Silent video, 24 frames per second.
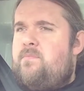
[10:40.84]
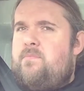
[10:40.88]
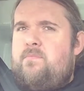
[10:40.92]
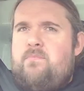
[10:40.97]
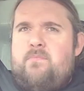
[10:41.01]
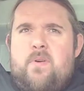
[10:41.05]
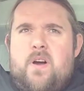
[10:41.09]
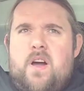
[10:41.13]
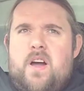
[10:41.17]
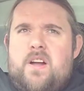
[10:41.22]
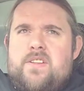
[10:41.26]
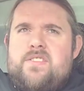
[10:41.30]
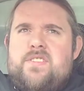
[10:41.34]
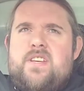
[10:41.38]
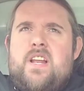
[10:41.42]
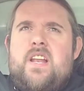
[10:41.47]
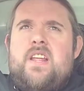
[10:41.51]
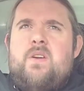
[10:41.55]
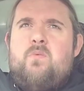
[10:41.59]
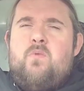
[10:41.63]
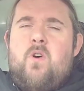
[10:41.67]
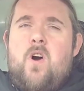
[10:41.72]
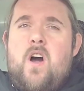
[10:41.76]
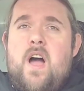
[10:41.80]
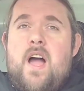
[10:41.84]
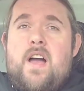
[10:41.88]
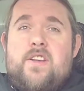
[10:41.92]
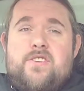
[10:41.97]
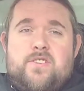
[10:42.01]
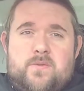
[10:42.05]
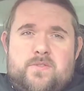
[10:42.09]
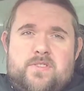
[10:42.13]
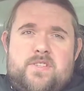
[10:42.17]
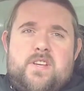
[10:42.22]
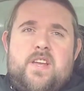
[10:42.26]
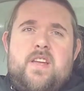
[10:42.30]
But I tell you what, as
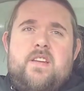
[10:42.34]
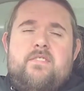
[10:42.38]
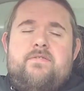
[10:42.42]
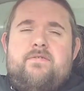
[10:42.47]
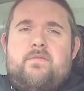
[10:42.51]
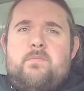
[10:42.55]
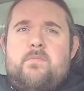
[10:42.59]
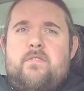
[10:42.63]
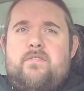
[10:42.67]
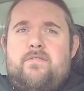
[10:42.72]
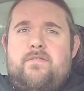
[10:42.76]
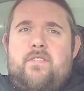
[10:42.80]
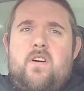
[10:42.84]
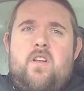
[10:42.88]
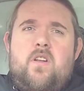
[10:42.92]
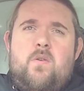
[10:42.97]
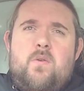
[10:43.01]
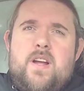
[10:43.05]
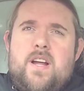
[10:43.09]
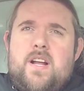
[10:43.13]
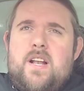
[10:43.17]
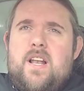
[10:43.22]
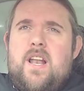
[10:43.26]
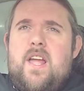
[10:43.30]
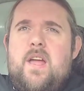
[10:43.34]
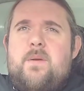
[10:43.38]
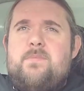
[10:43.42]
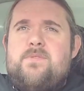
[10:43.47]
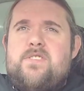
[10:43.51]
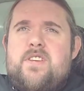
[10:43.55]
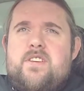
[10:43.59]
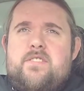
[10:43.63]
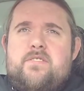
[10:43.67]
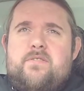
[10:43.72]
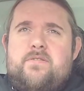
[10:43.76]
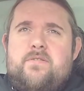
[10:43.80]
you'll see from the following clips,
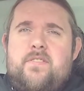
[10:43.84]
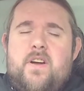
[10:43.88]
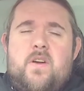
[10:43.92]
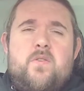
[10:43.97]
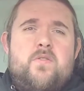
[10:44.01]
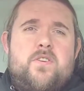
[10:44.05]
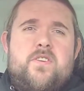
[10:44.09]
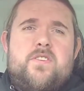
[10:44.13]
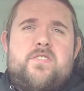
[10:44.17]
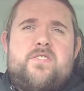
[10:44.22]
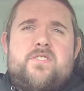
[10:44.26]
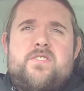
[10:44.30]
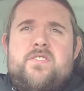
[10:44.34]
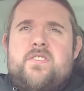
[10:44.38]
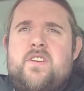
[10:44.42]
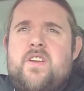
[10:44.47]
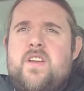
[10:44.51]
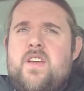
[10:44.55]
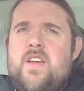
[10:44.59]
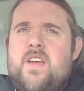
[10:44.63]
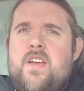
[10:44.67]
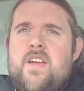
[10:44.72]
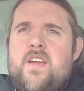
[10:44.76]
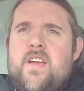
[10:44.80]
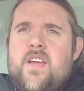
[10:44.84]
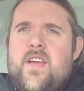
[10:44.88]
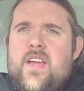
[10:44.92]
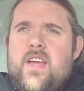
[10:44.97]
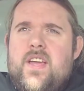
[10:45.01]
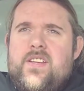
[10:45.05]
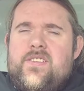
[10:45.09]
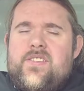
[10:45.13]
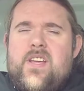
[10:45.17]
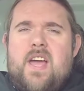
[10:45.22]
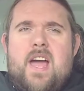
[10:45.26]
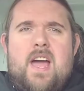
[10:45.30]
his Focus
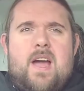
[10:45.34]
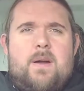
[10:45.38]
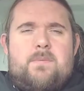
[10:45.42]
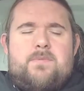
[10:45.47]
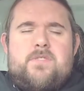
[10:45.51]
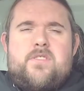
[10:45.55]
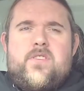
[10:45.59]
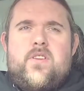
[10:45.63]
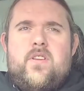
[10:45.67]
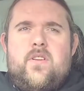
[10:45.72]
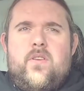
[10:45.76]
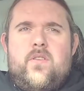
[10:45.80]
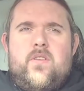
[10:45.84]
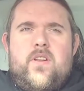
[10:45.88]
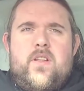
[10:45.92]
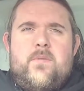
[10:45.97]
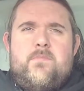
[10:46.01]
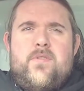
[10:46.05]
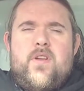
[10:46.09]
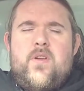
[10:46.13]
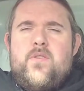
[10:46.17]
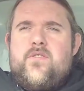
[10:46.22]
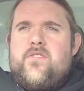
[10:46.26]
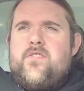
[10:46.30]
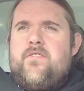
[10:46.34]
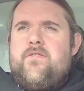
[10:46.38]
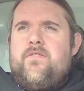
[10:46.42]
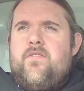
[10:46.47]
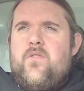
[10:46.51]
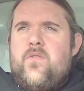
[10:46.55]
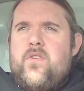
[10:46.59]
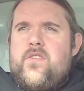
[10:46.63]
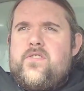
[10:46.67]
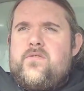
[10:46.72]
is absolutely beautiful.